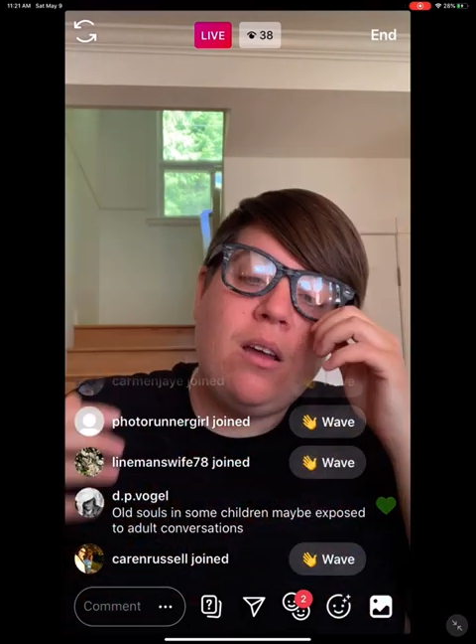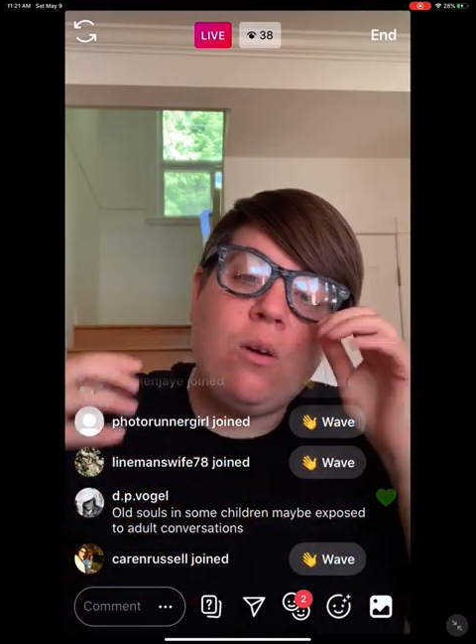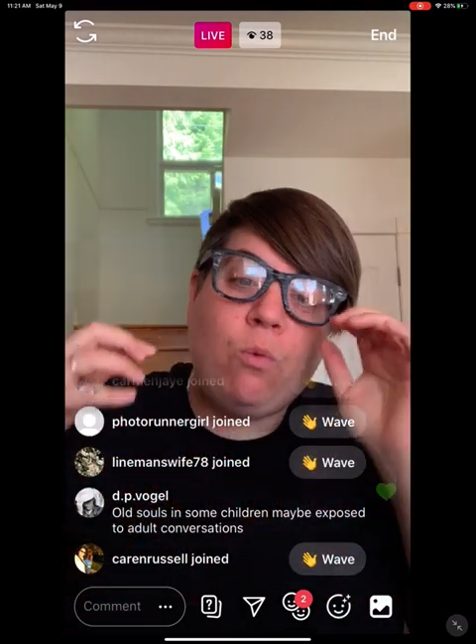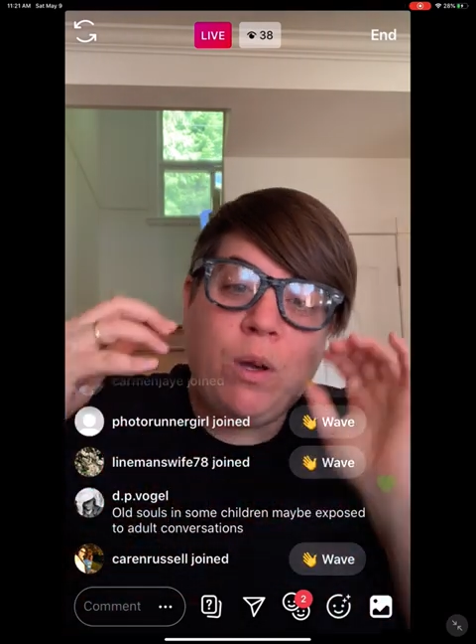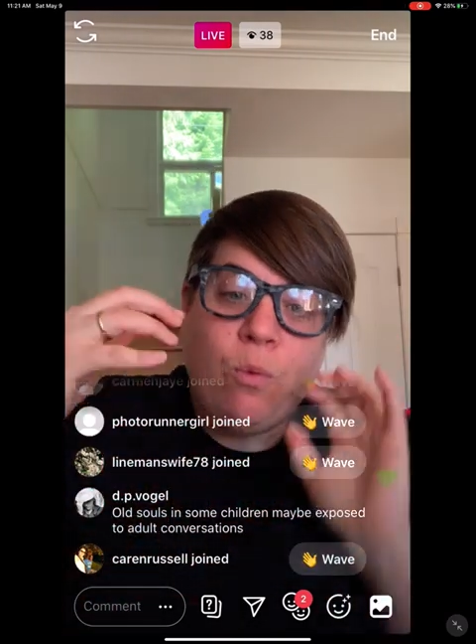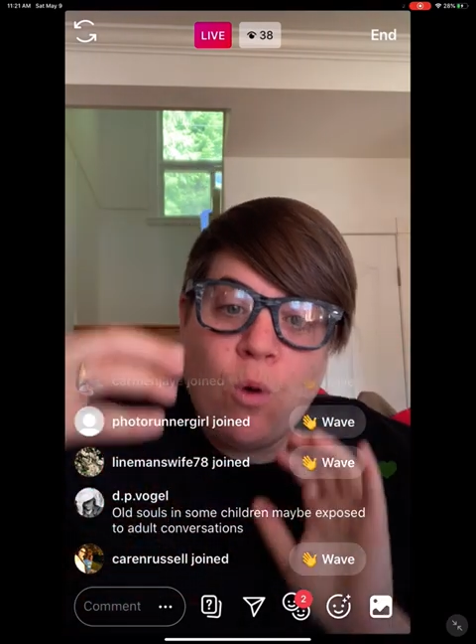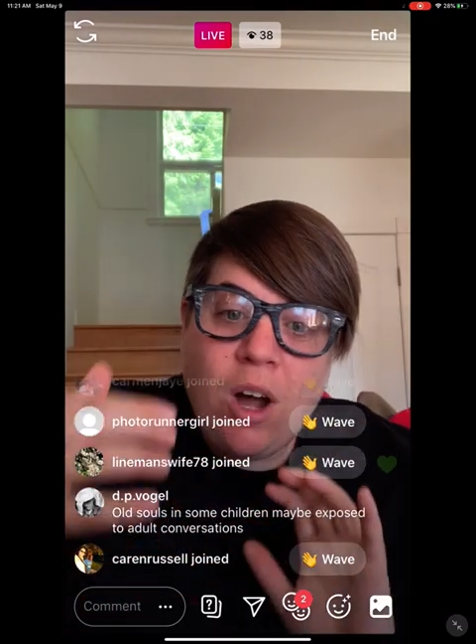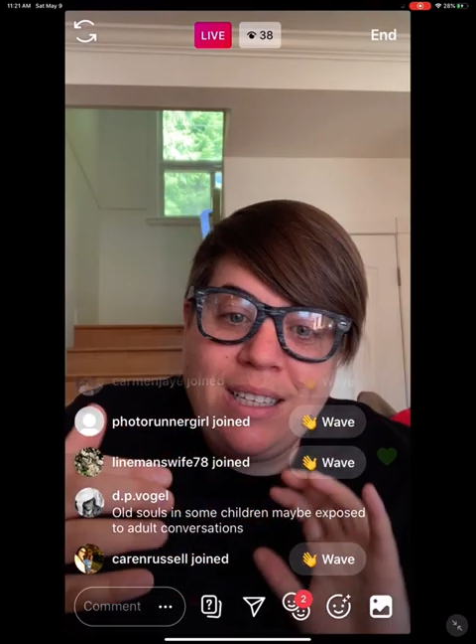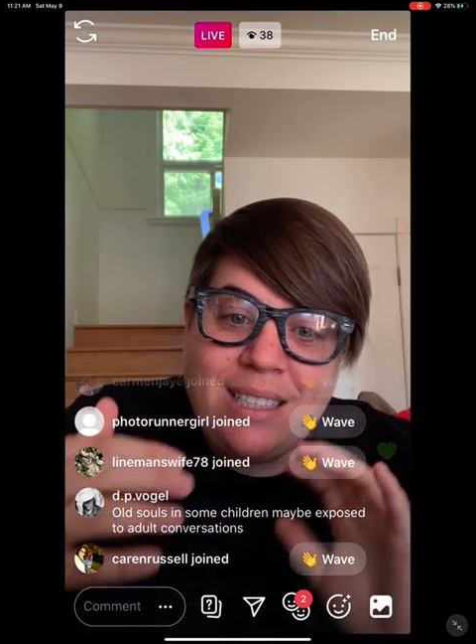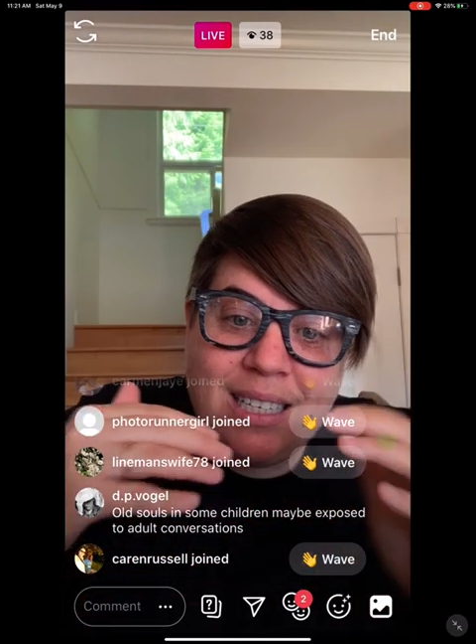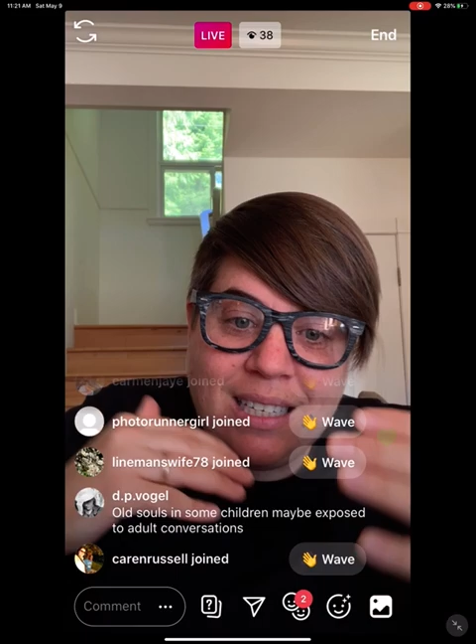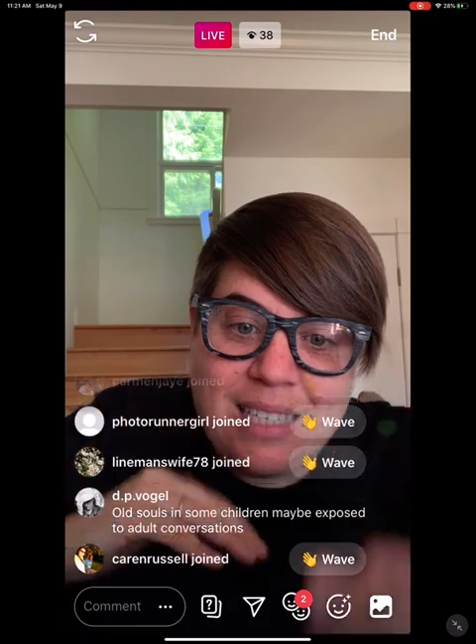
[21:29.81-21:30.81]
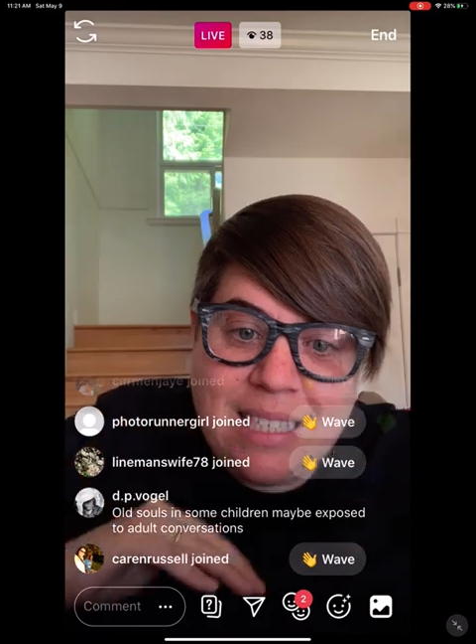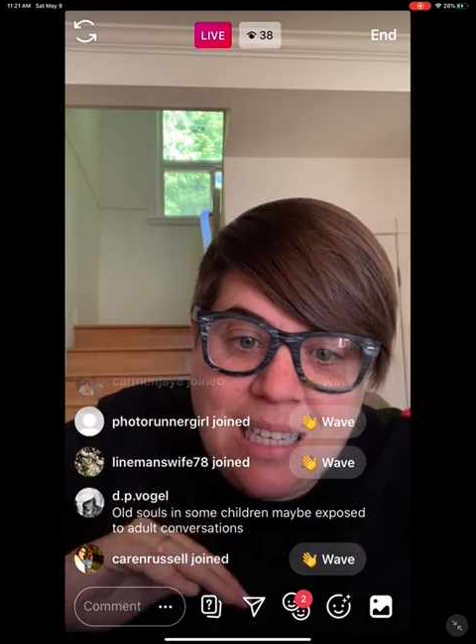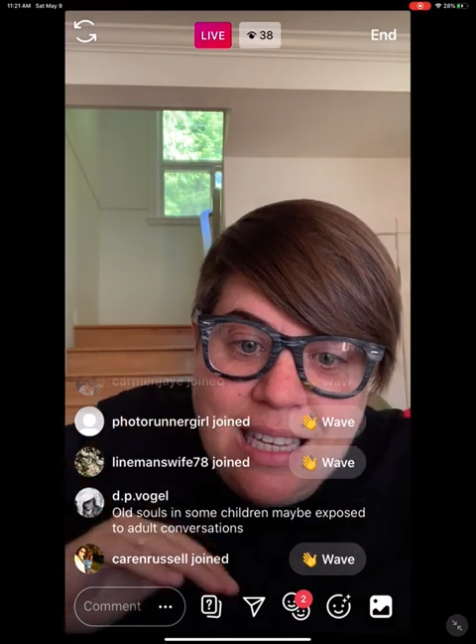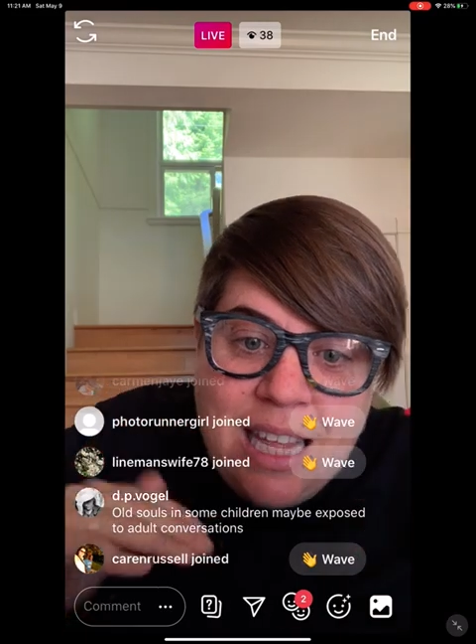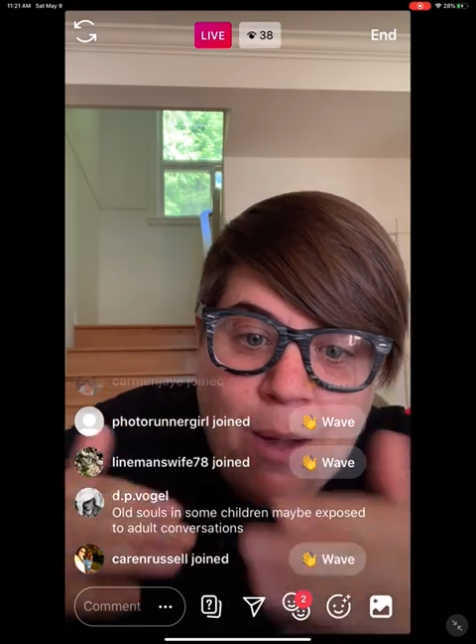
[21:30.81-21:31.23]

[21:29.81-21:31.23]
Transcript: we want to see that